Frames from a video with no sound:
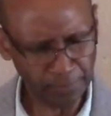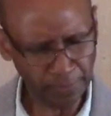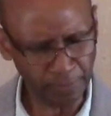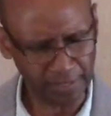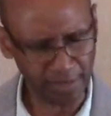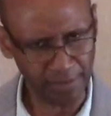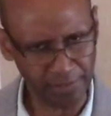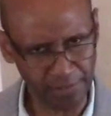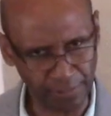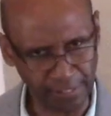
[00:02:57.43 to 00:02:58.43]

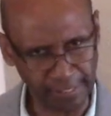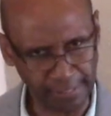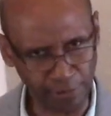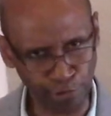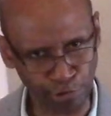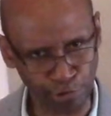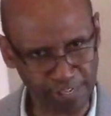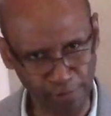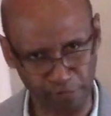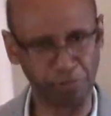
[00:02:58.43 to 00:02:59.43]
because the
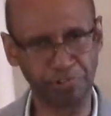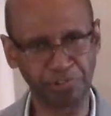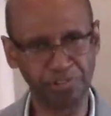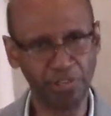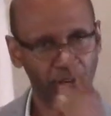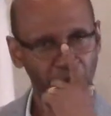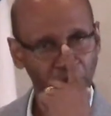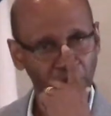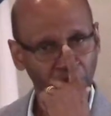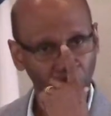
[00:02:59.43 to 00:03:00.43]
tree roots
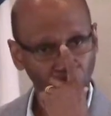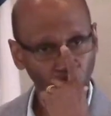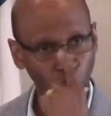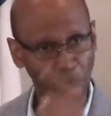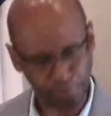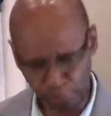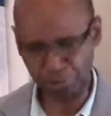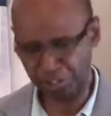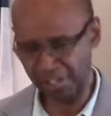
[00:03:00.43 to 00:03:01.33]
were pushing